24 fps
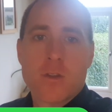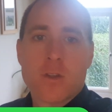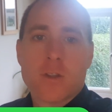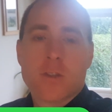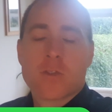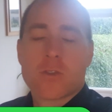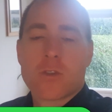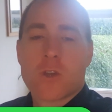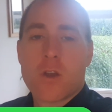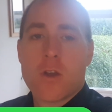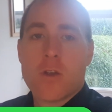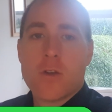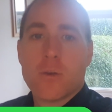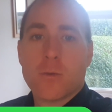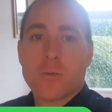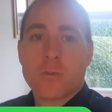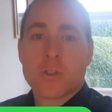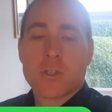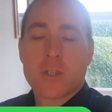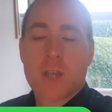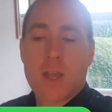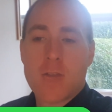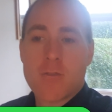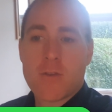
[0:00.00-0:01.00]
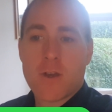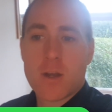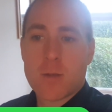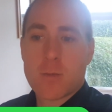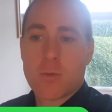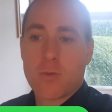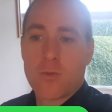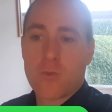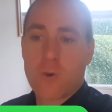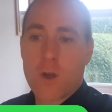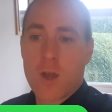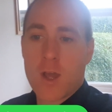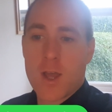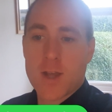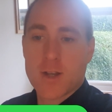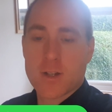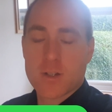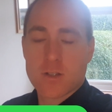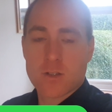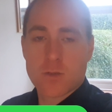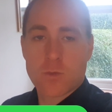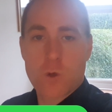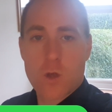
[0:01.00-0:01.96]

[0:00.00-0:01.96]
So I'm just getting ready before I head into